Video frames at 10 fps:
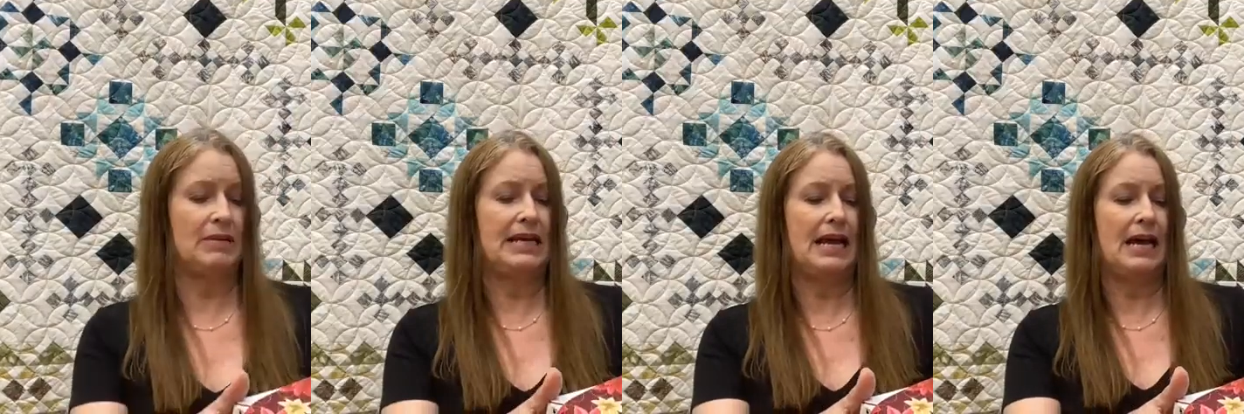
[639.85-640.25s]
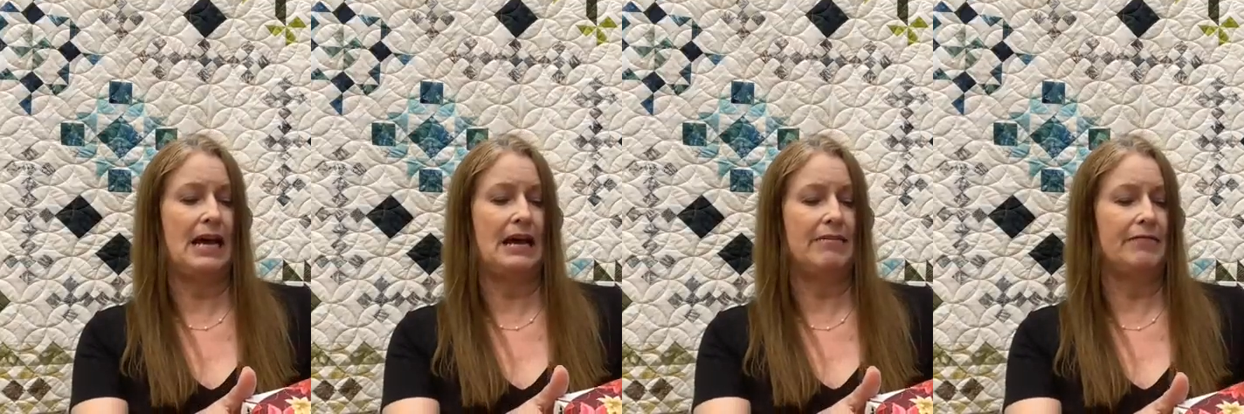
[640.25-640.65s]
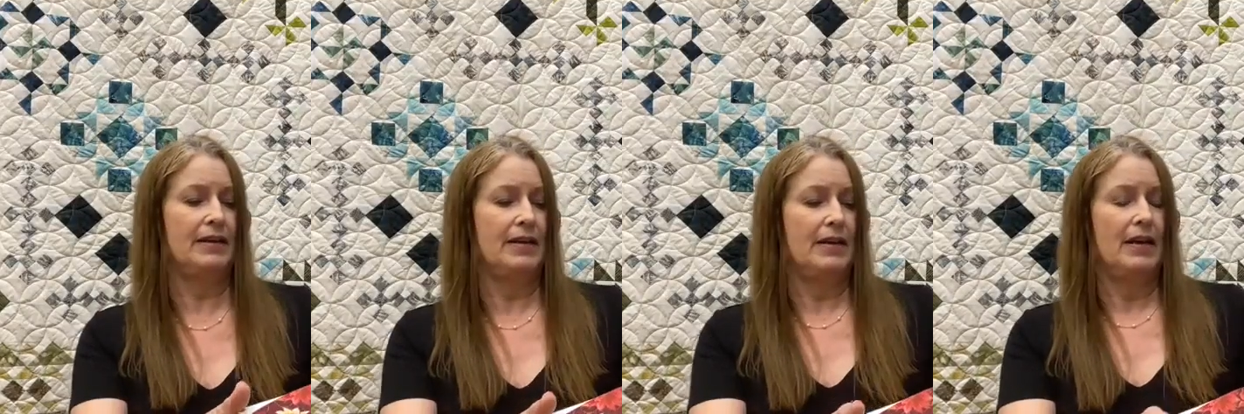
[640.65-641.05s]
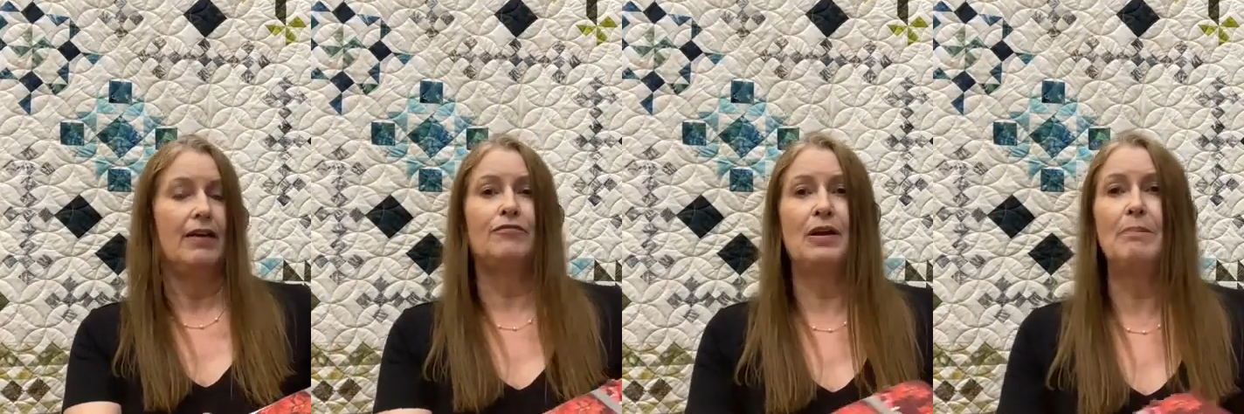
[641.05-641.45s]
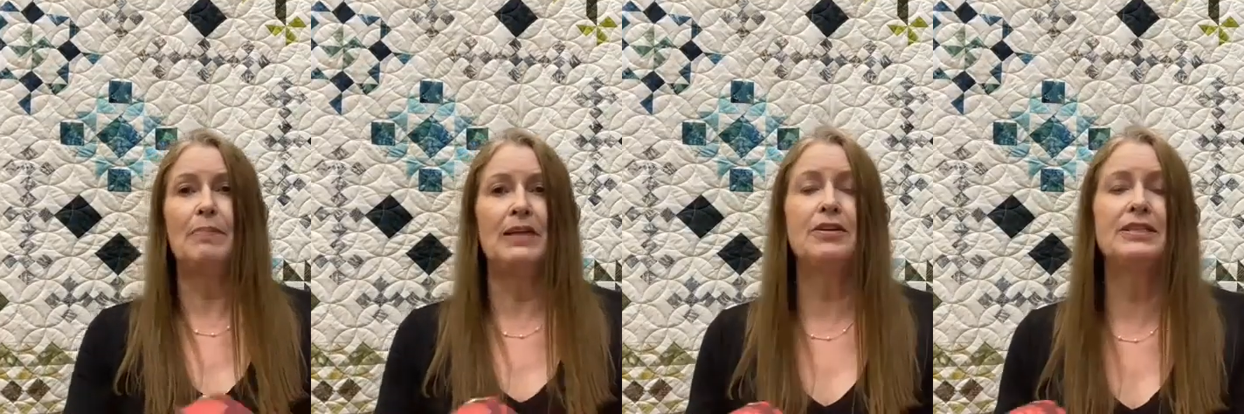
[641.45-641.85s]
We have
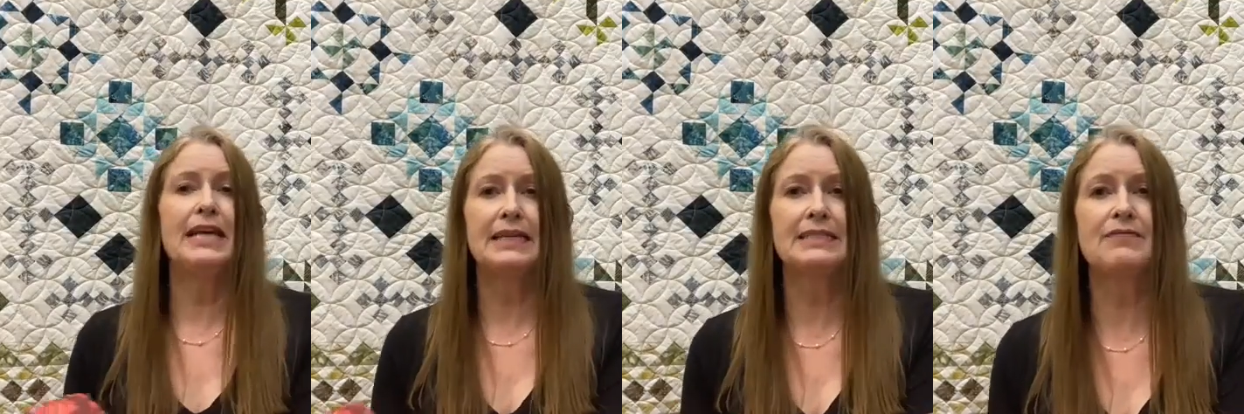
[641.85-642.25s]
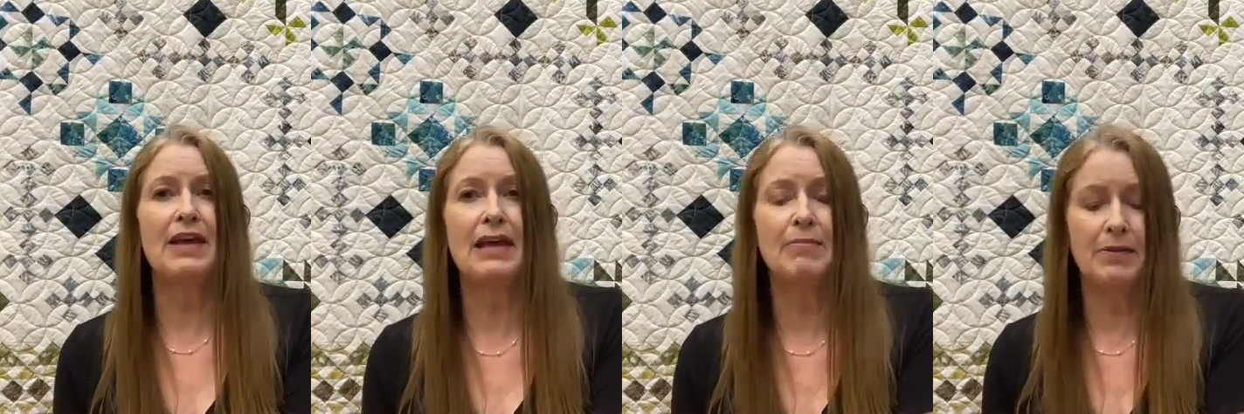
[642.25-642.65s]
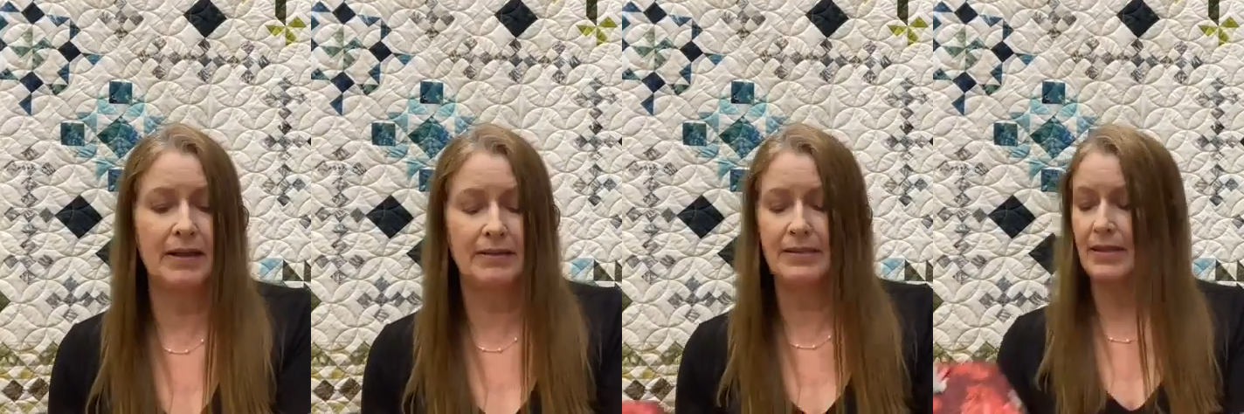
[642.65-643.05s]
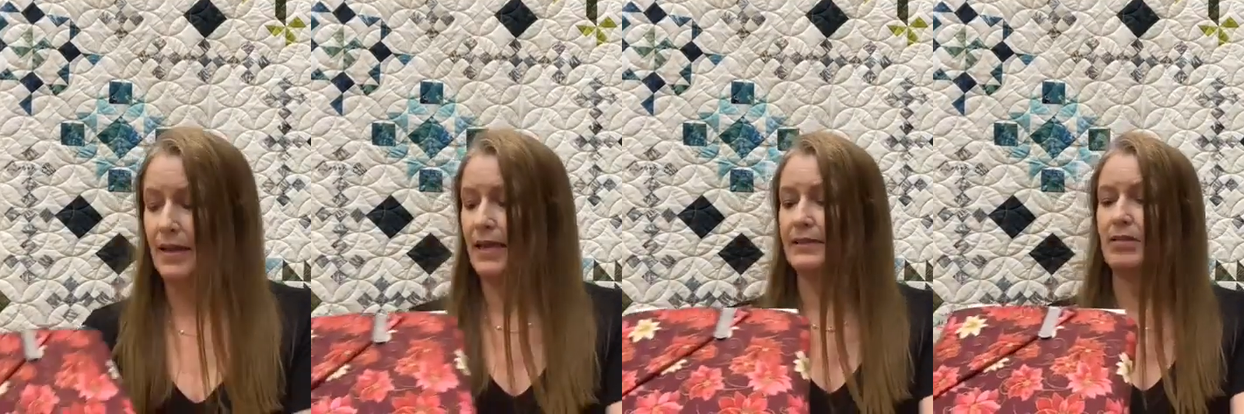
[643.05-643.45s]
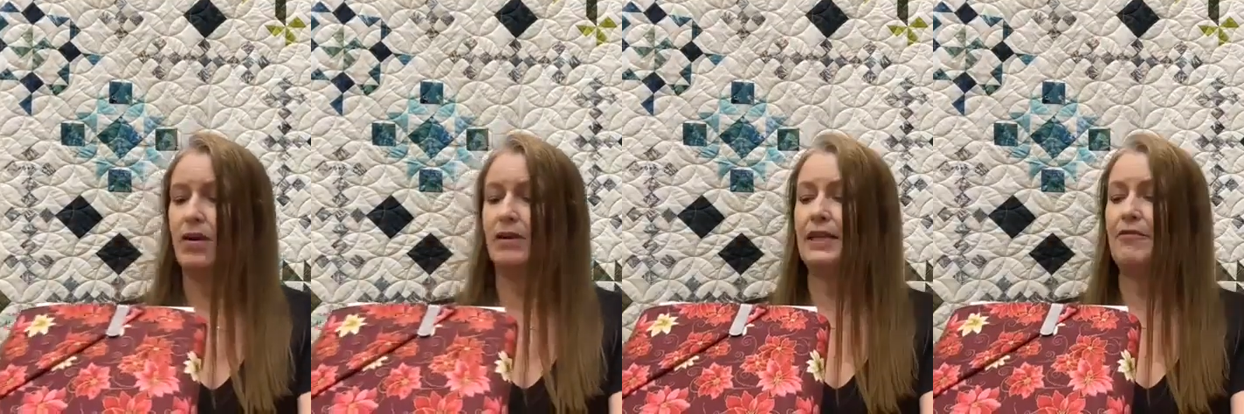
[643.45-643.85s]
from Benartex Fabrics, it's
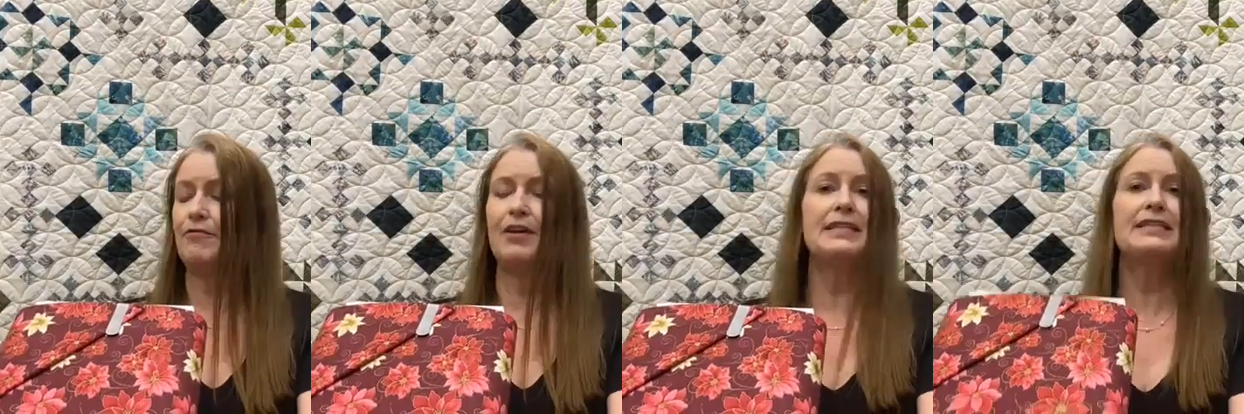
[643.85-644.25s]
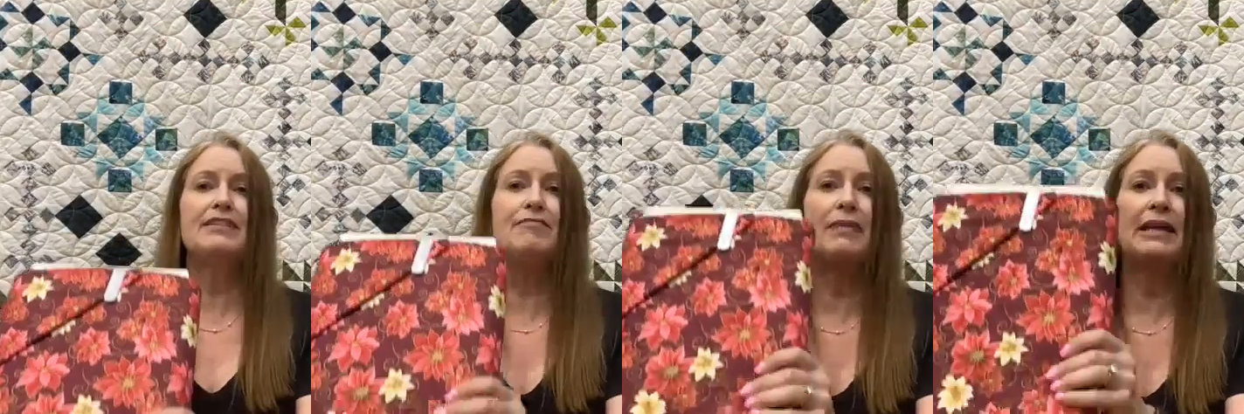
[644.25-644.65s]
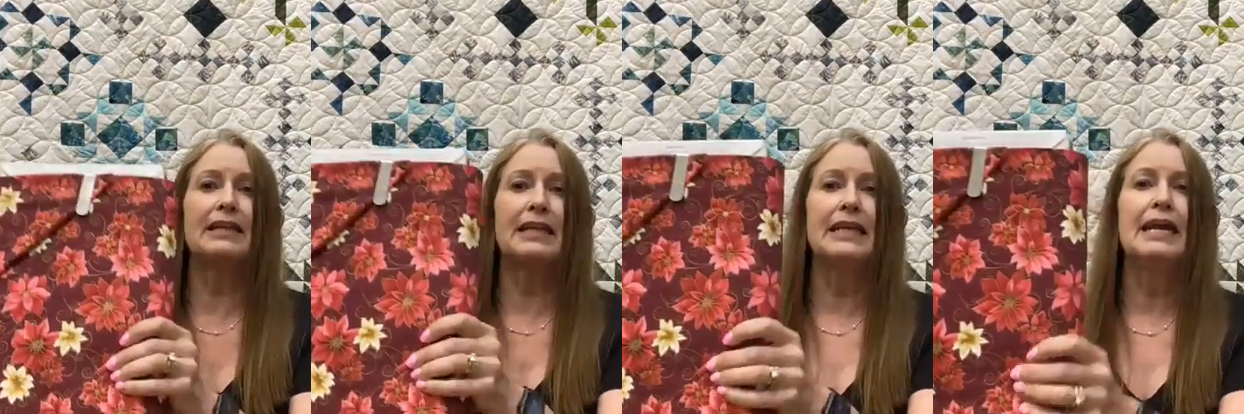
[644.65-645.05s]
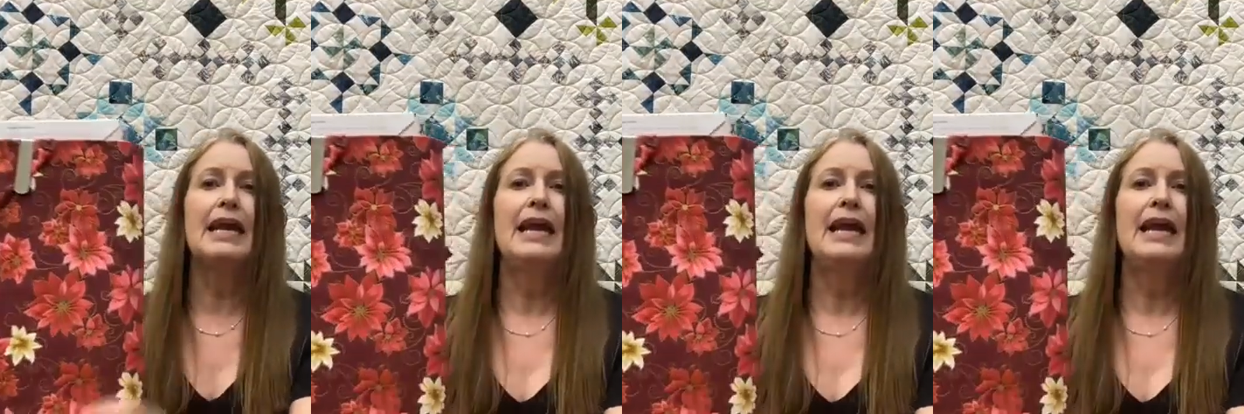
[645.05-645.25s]
called a Festive Medley,